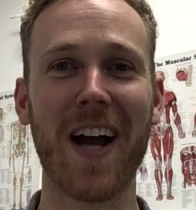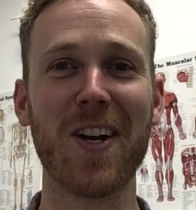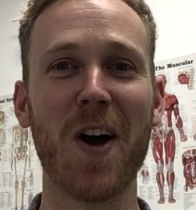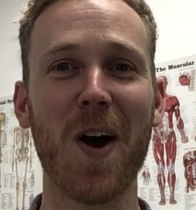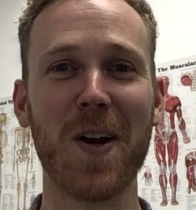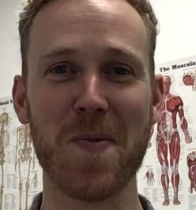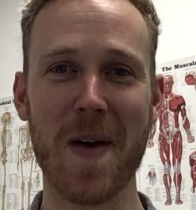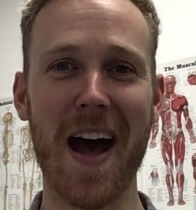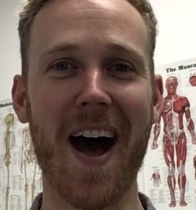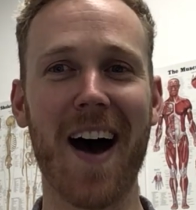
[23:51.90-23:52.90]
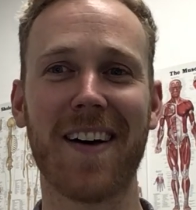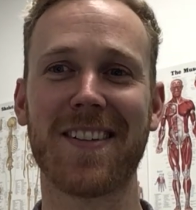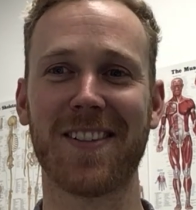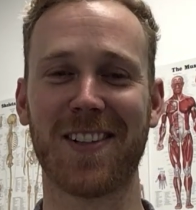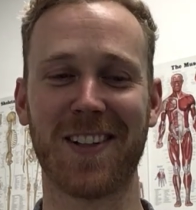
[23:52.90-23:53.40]
known
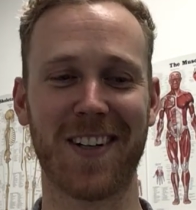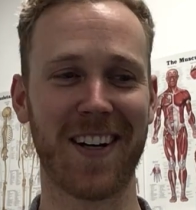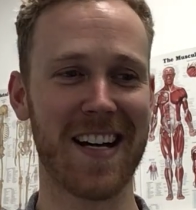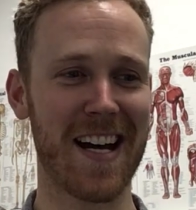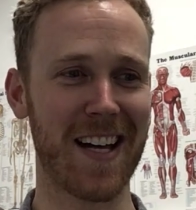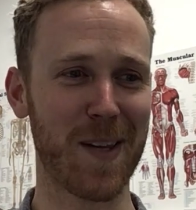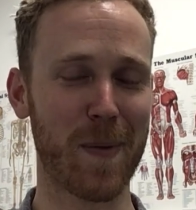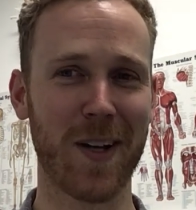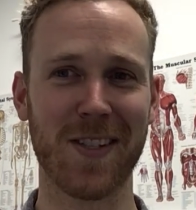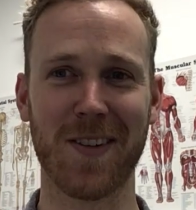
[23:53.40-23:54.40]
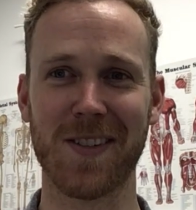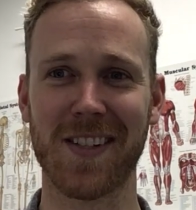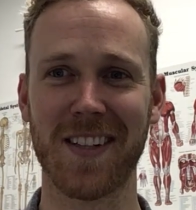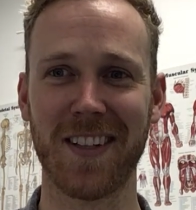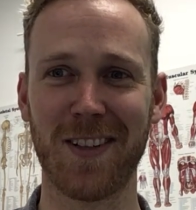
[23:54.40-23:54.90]
about, or the person was
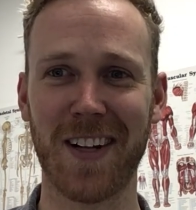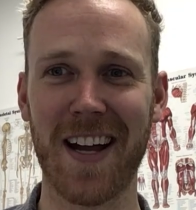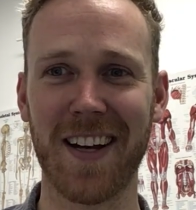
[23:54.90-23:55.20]
a little